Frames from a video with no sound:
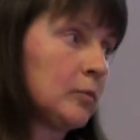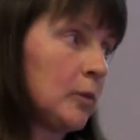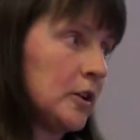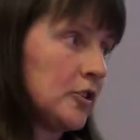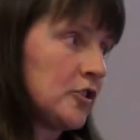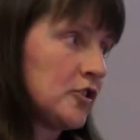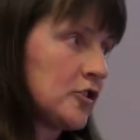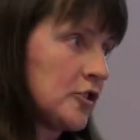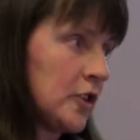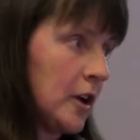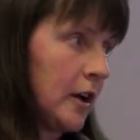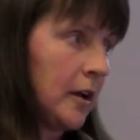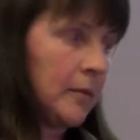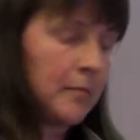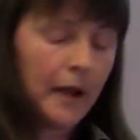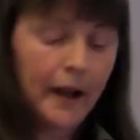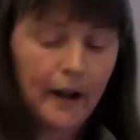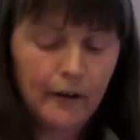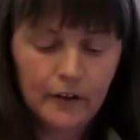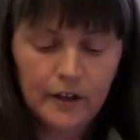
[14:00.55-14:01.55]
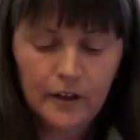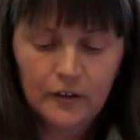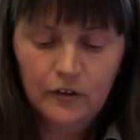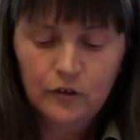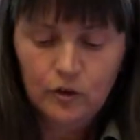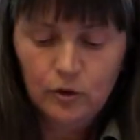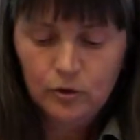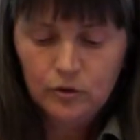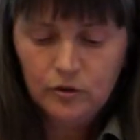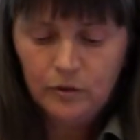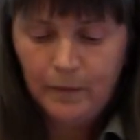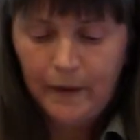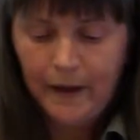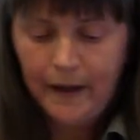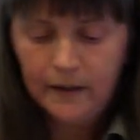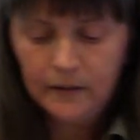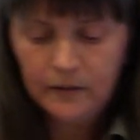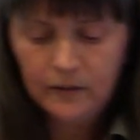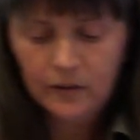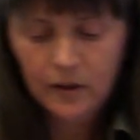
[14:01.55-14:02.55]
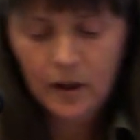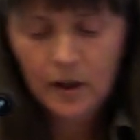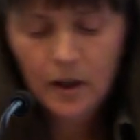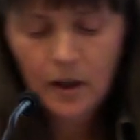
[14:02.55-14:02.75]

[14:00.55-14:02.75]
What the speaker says: which Harriet's talked about,